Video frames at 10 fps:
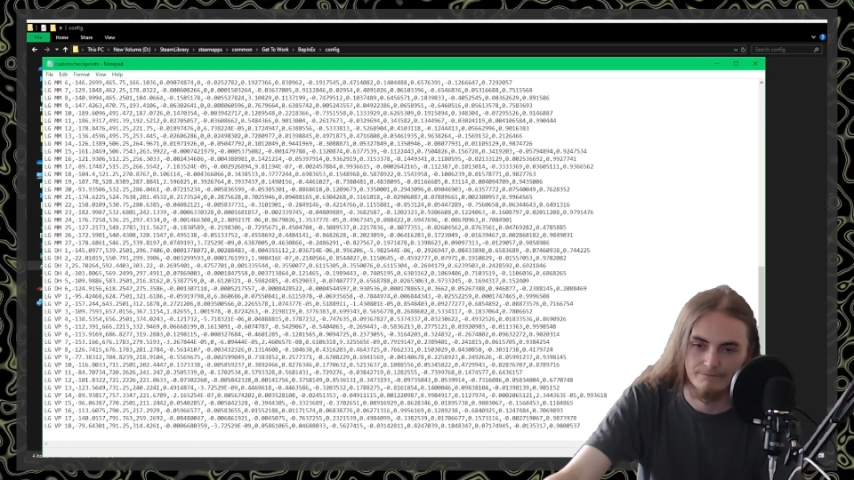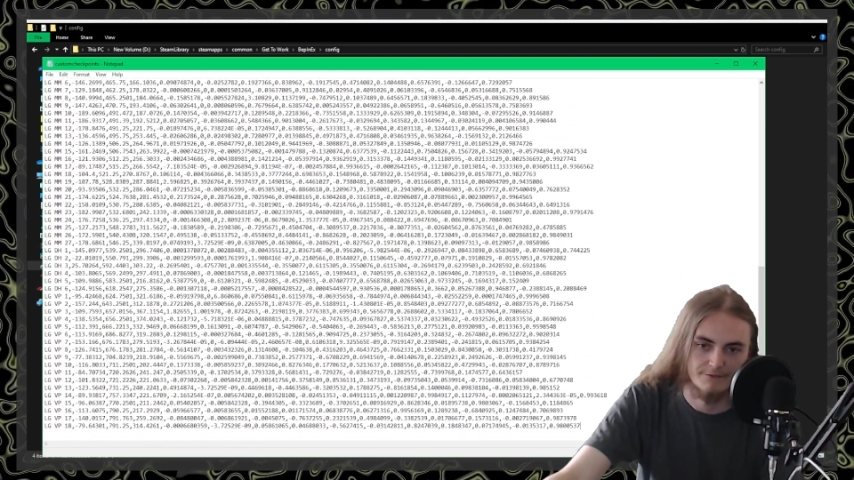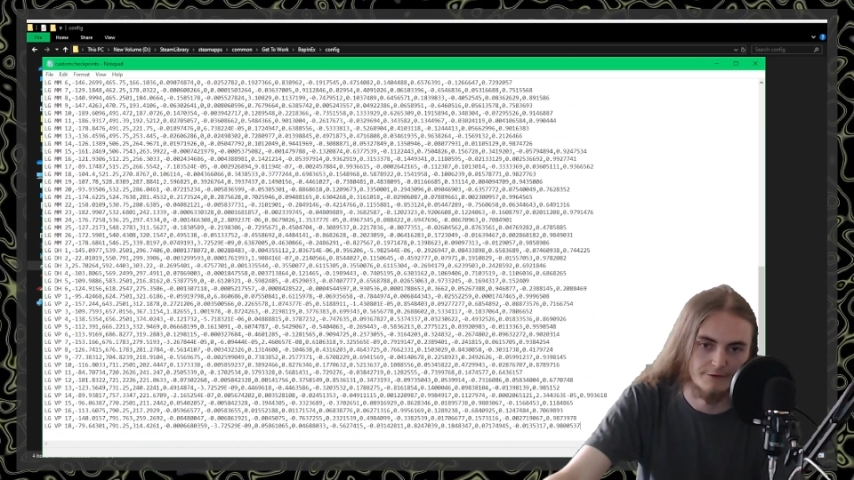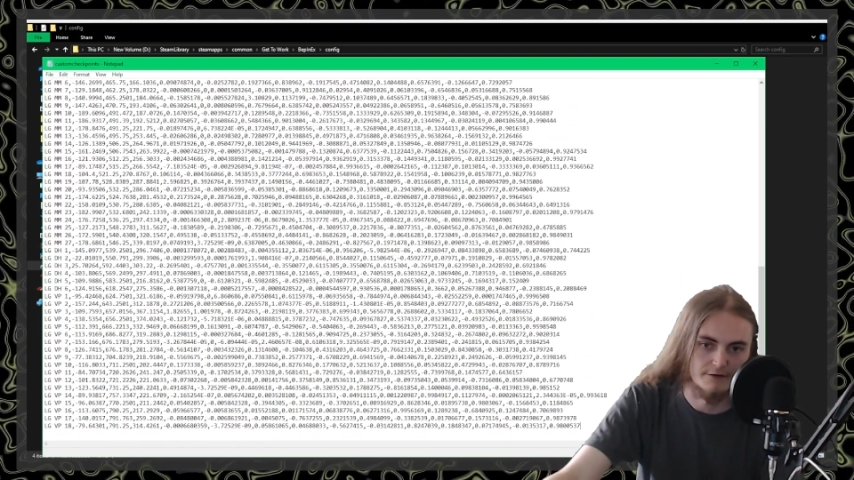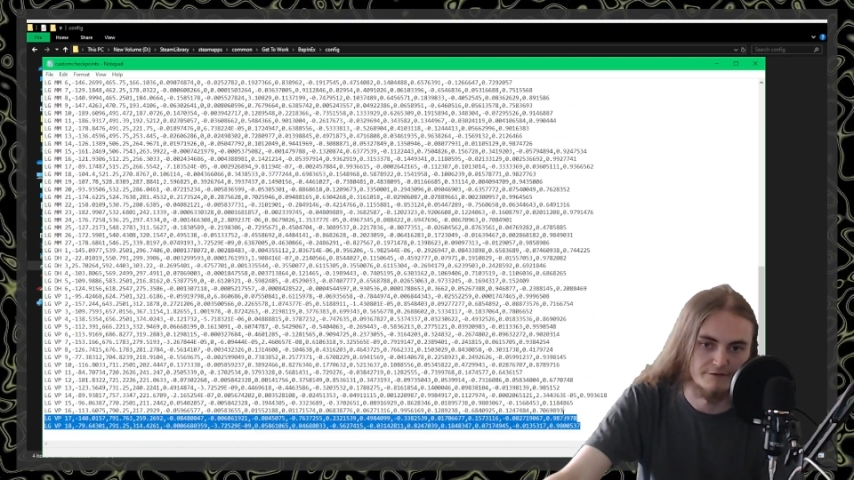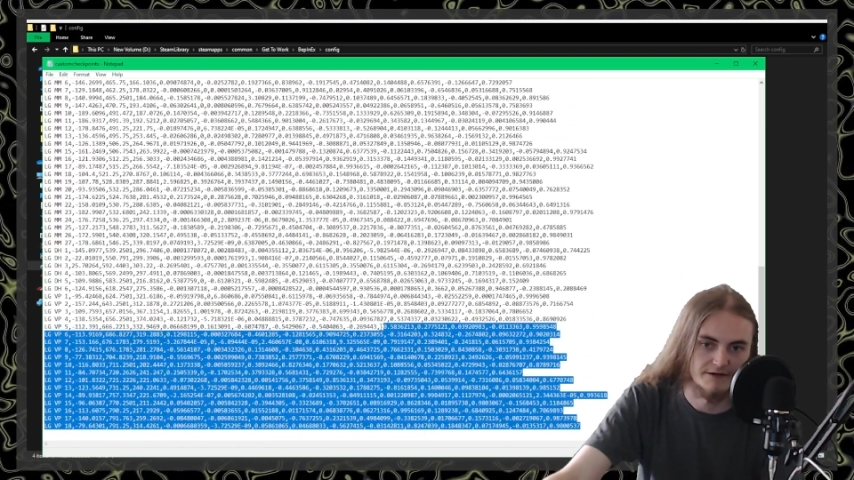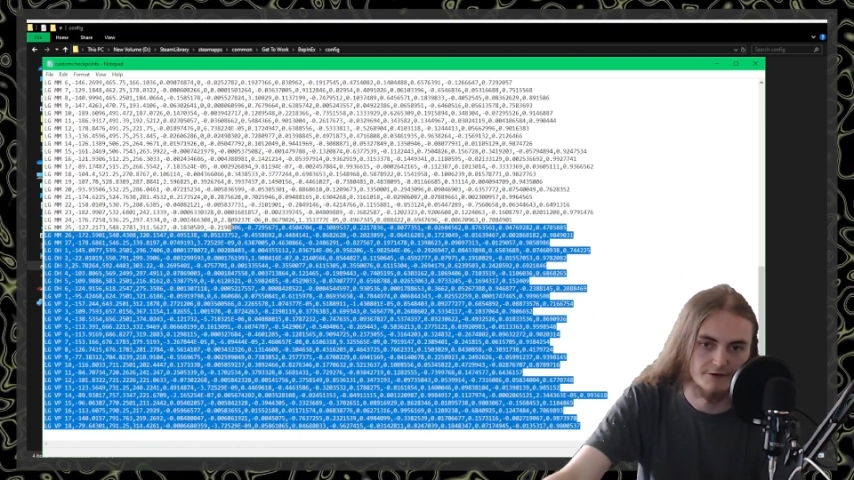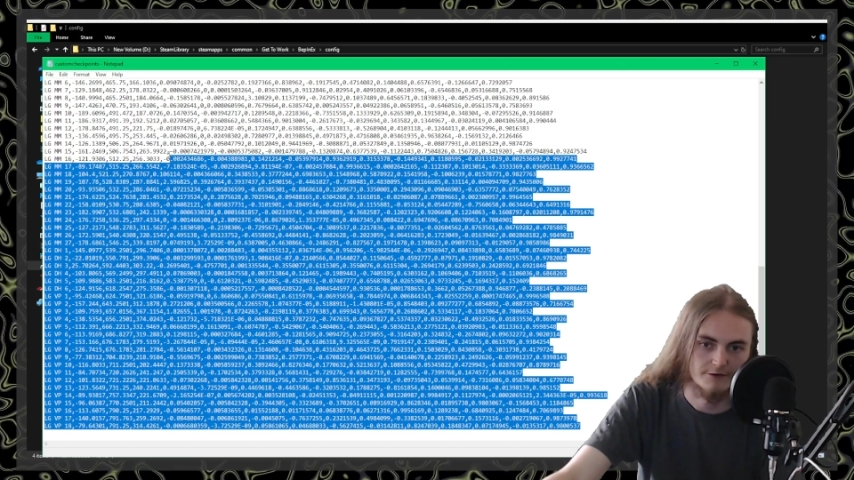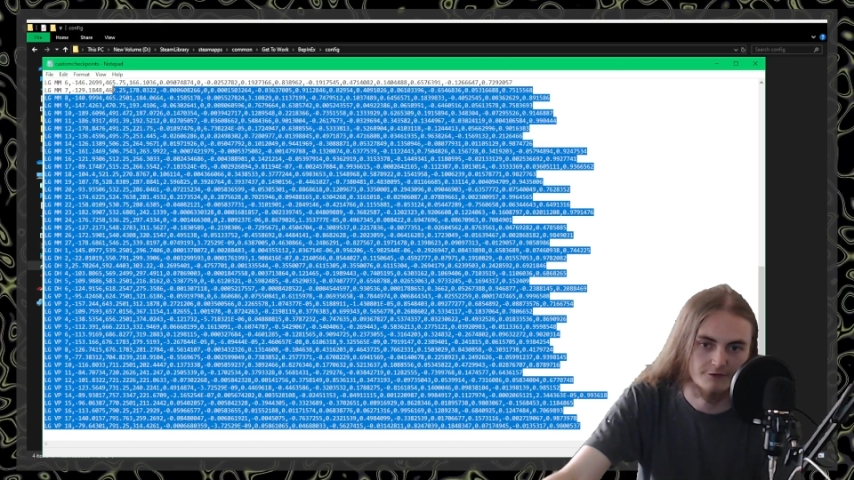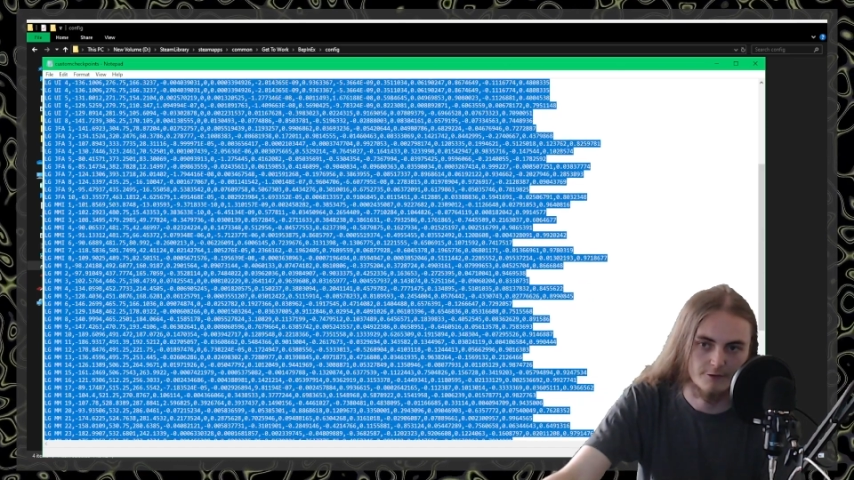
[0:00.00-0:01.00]
the video
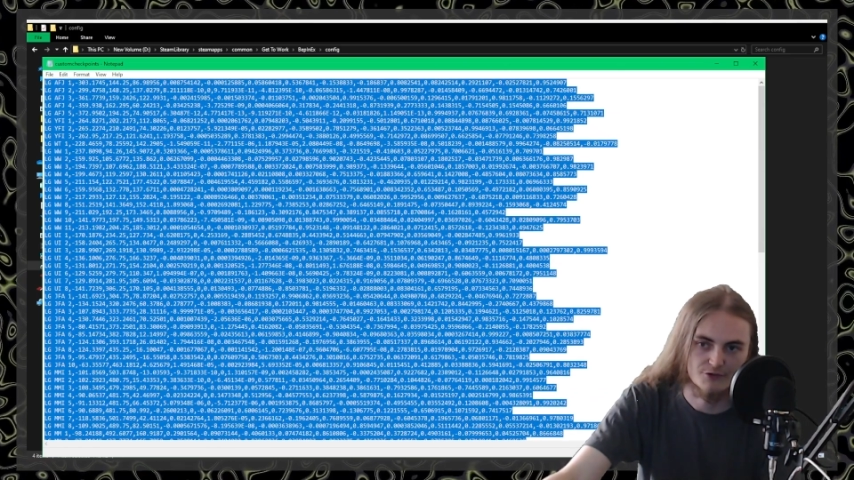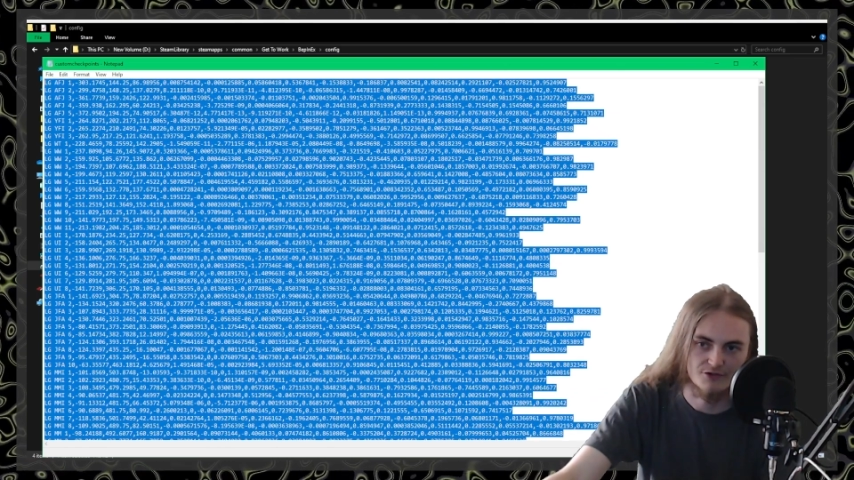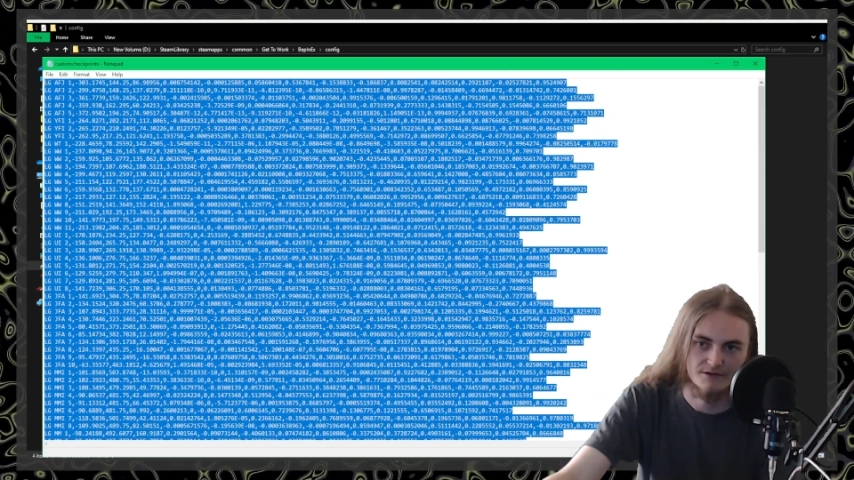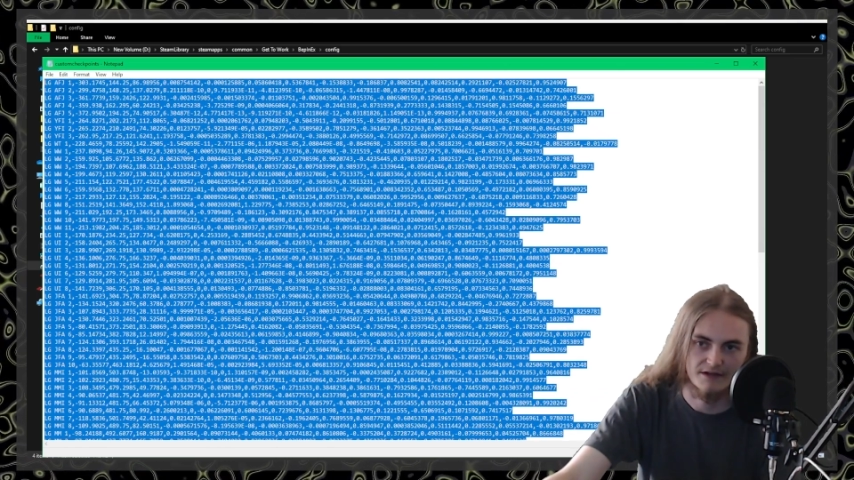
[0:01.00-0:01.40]
description